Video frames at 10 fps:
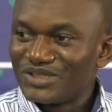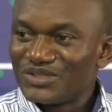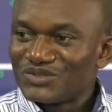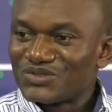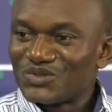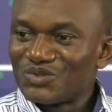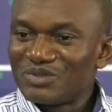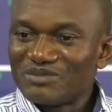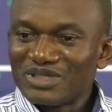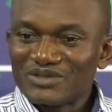So
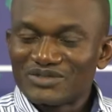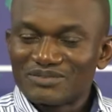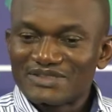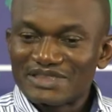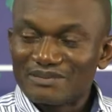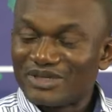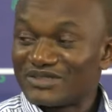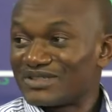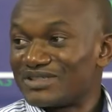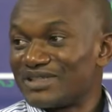maybe I'll start by
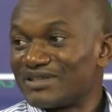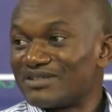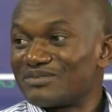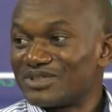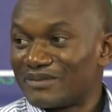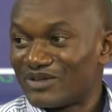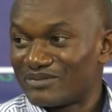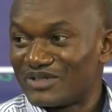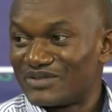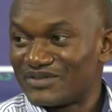talking a little bit about my
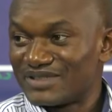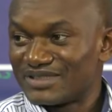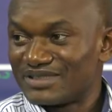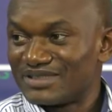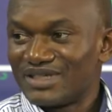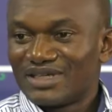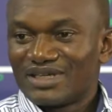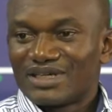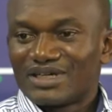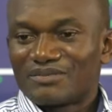university.
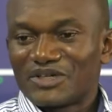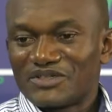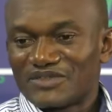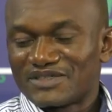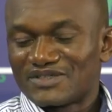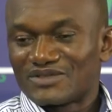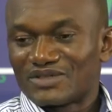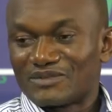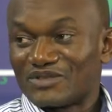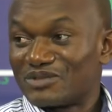My university is called
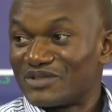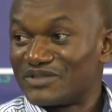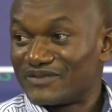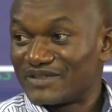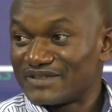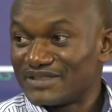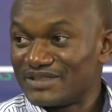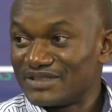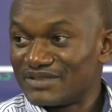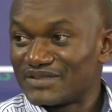Ahmadu Bello University.
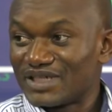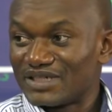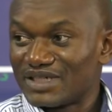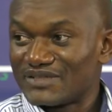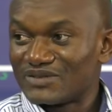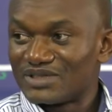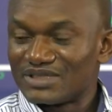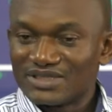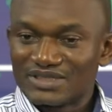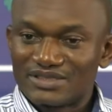Zaria is
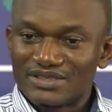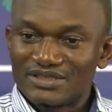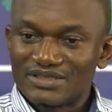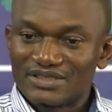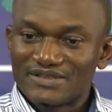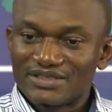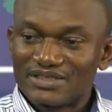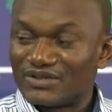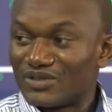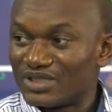located in
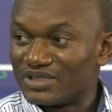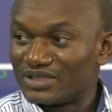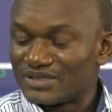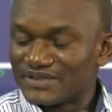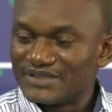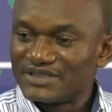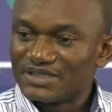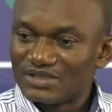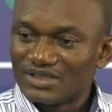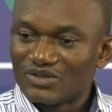a city
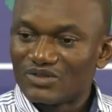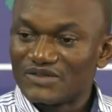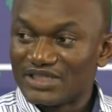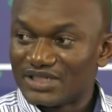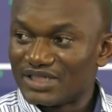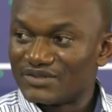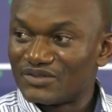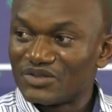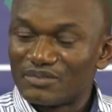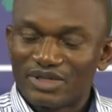called Zaria in the
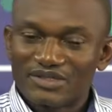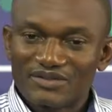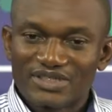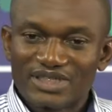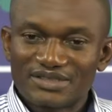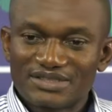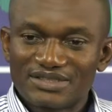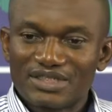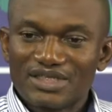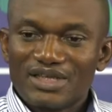northern part of the country.
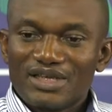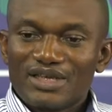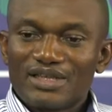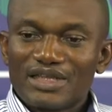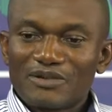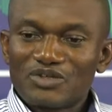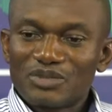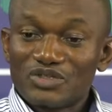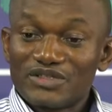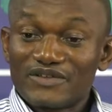And Ahmadu Bello
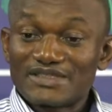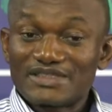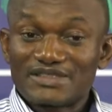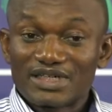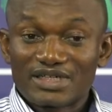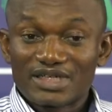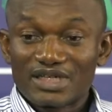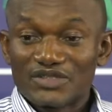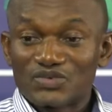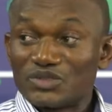University, Zaria,
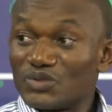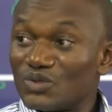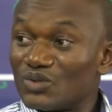as we know,